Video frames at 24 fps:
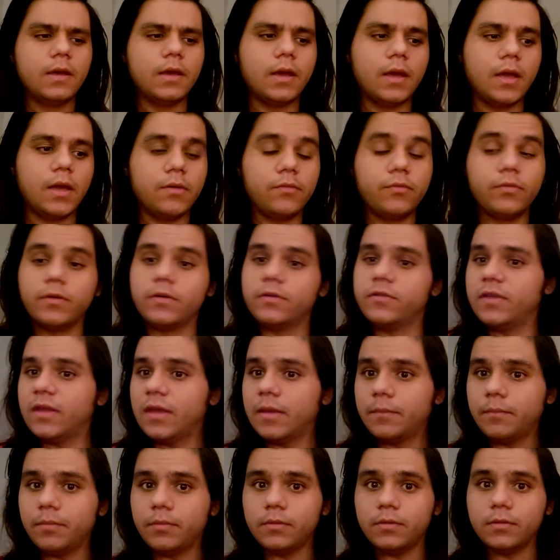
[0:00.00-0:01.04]
Uh, for
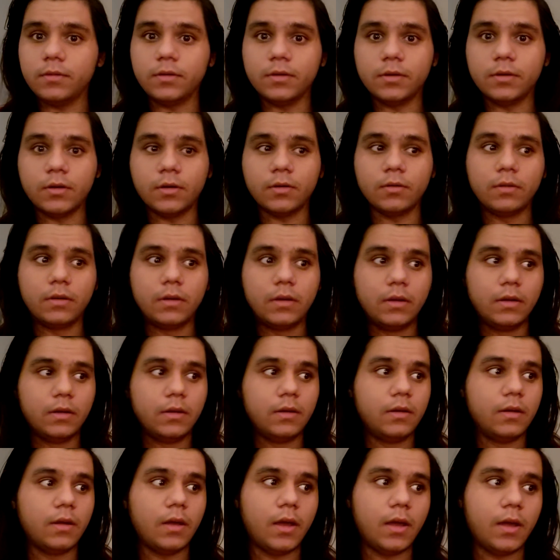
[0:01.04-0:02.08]
example, you know,
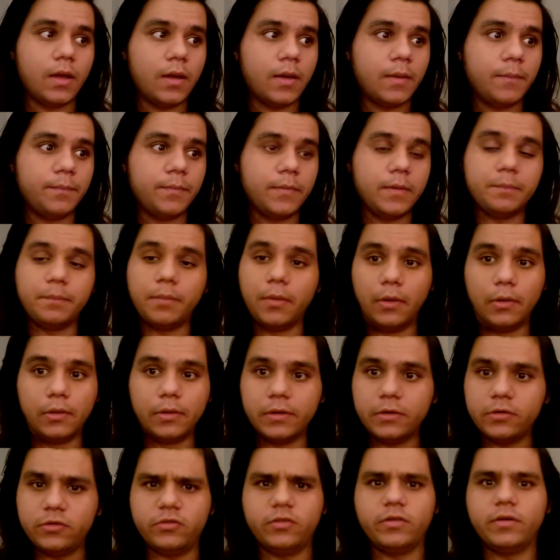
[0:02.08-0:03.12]
um,
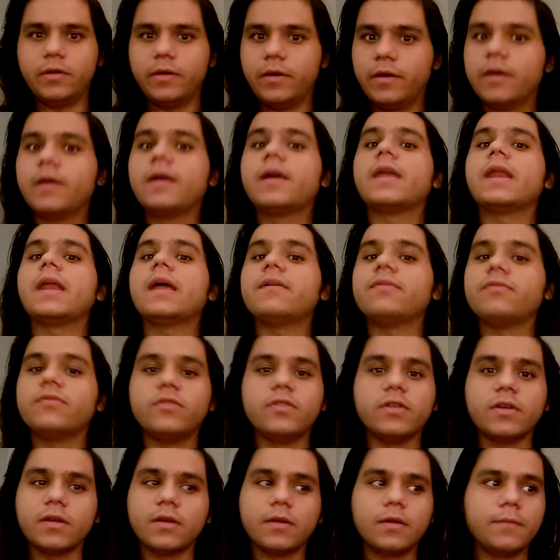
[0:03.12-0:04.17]
Polish,
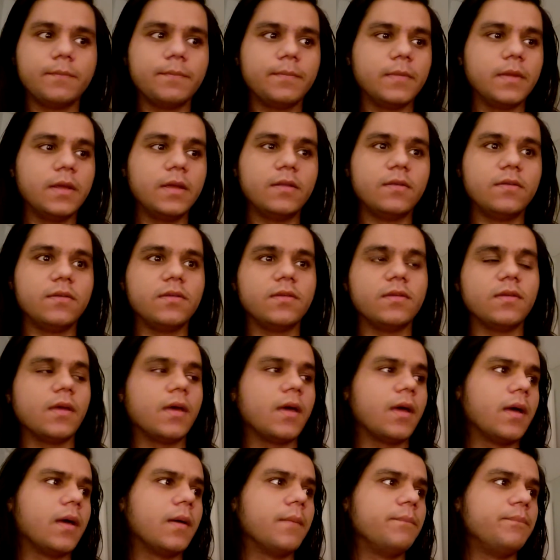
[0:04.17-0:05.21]
Krawczyk. It's
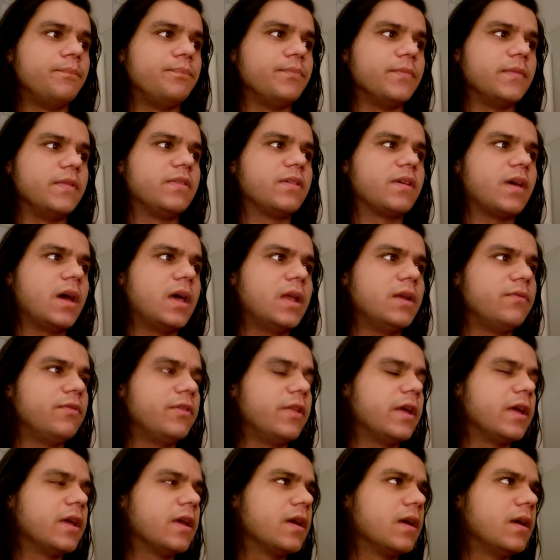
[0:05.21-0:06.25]
um, it's kind of
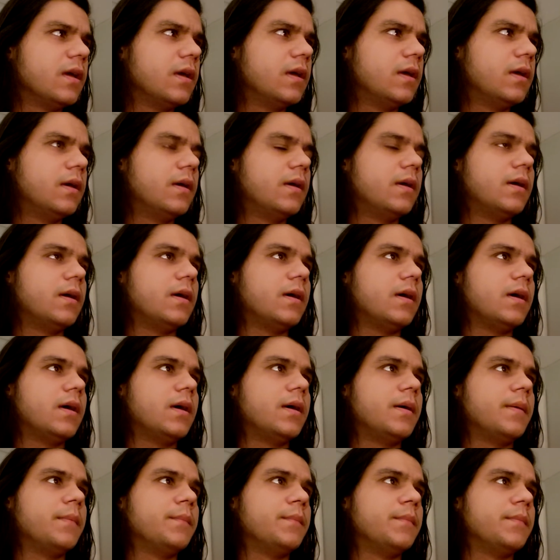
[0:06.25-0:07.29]
like
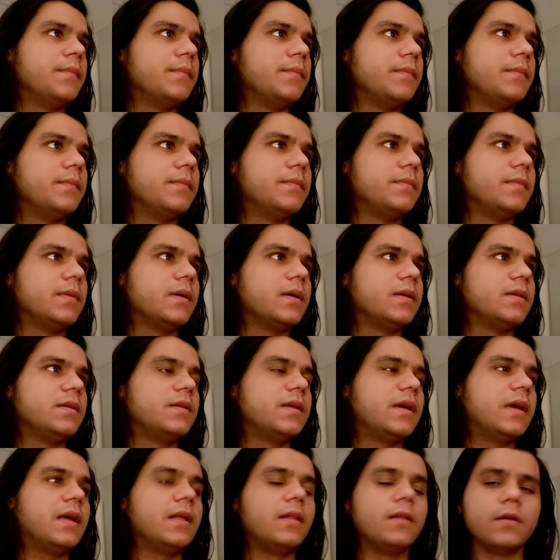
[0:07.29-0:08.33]
um,
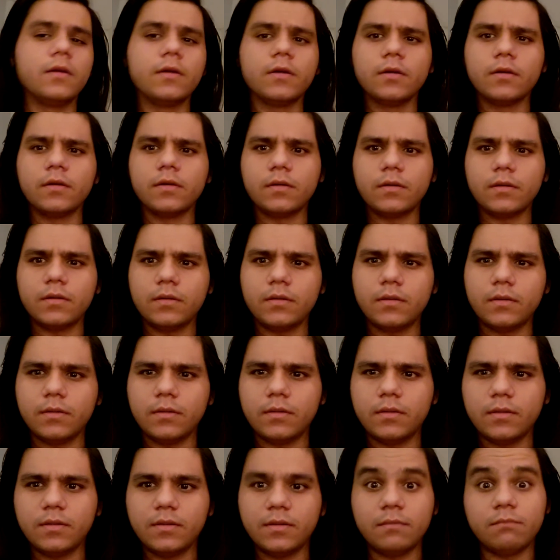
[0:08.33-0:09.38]
Taylor
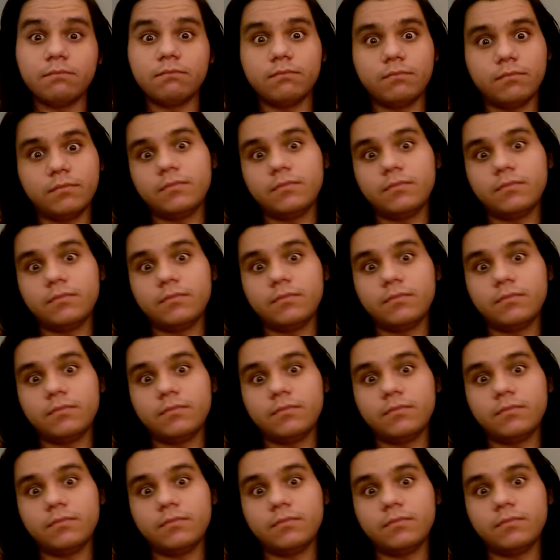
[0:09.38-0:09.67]
um,